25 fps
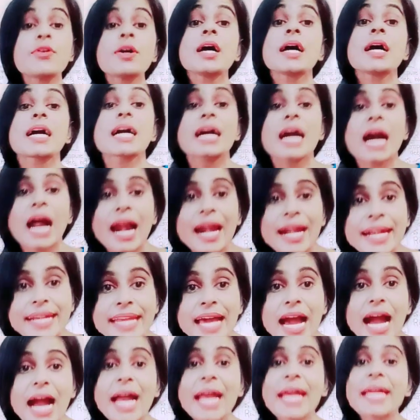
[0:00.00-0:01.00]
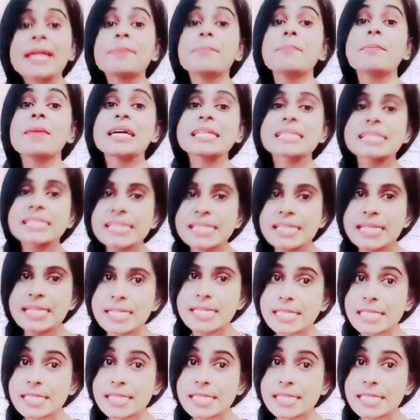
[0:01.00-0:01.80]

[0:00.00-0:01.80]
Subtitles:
cardiac muscles.